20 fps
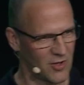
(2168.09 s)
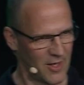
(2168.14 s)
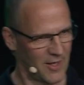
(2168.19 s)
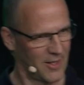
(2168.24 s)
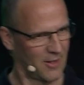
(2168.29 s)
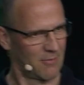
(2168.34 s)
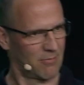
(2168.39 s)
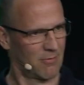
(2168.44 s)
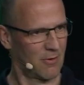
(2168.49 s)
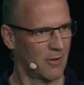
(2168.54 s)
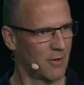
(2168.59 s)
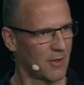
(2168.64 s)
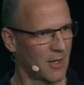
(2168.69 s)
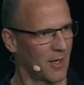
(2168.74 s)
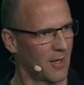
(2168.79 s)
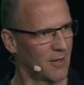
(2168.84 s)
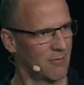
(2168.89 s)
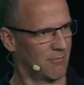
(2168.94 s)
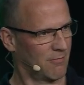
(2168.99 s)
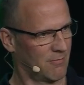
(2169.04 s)
like,
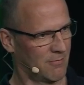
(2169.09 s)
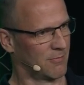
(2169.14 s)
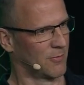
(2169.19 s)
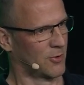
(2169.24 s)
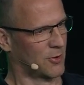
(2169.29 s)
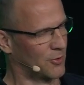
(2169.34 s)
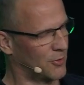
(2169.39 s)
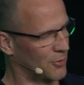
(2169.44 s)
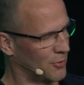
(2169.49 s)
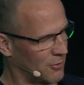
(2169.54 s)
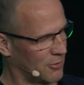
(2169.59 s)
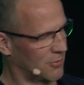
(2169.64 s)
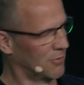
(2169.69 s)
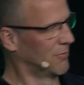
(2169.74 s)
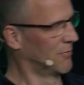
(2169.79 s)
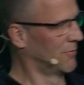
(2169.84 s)
okay, to do